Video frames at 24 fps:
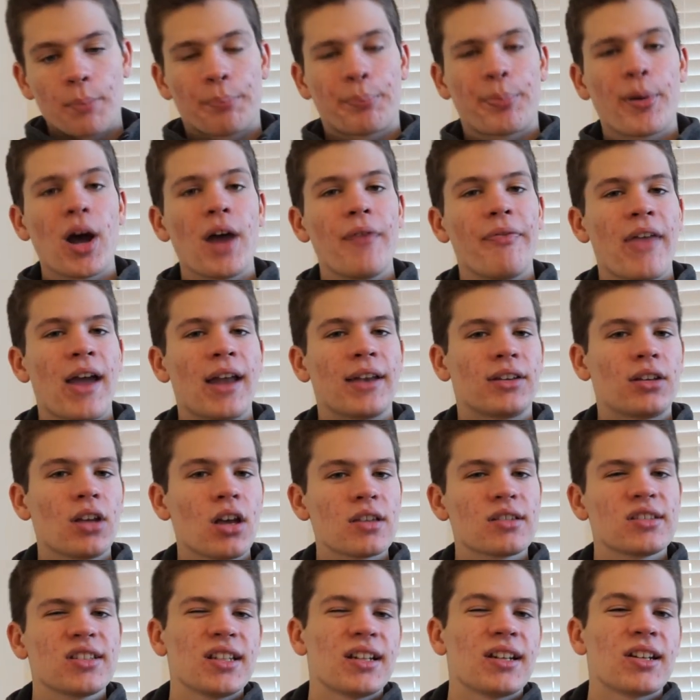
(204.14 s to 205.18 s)
But that
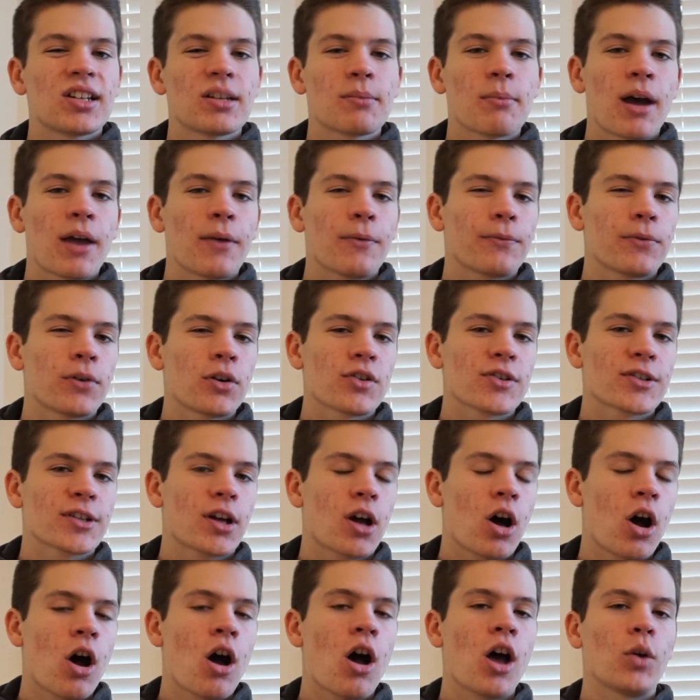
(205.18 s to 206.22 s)
does lead into my first
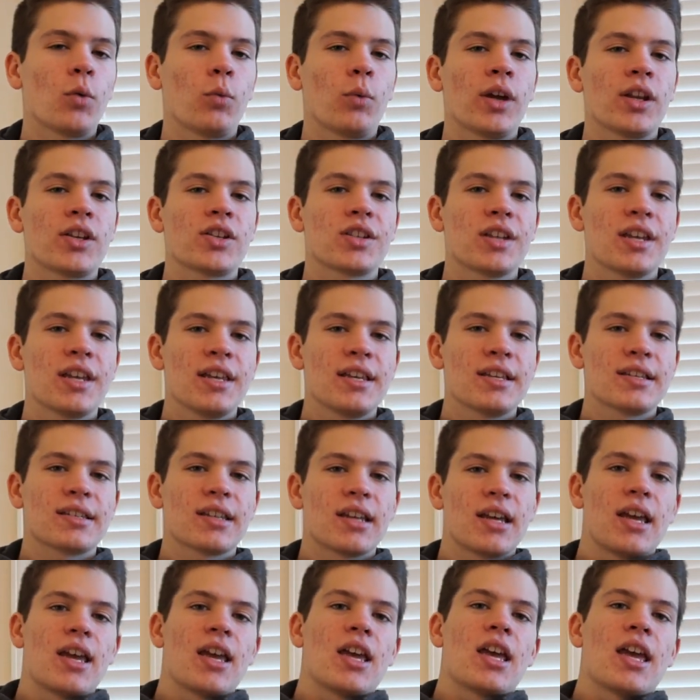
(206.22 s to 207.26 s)
con, which
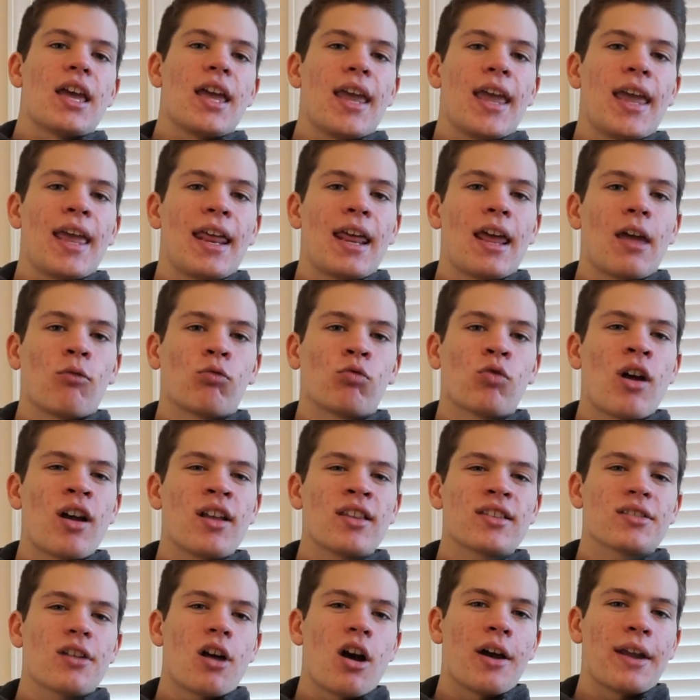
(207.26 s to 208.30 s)
is it
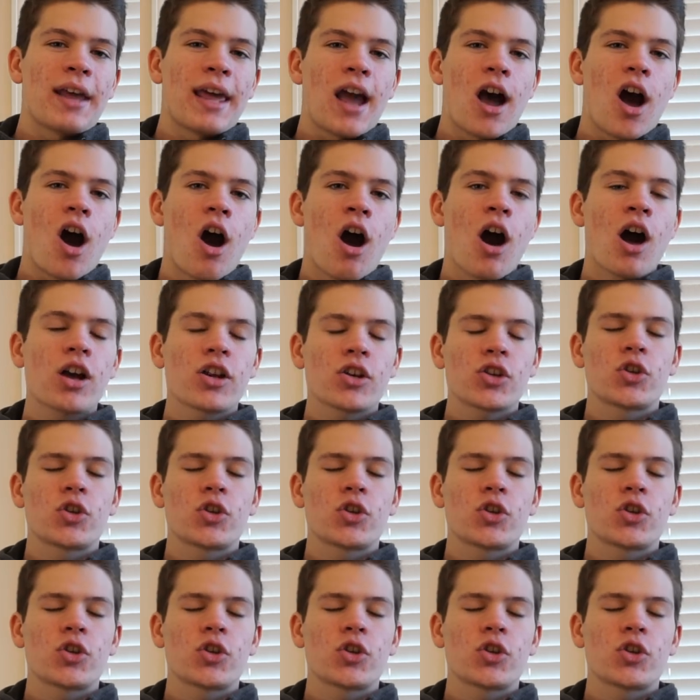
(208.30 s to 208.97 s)
runs on a hot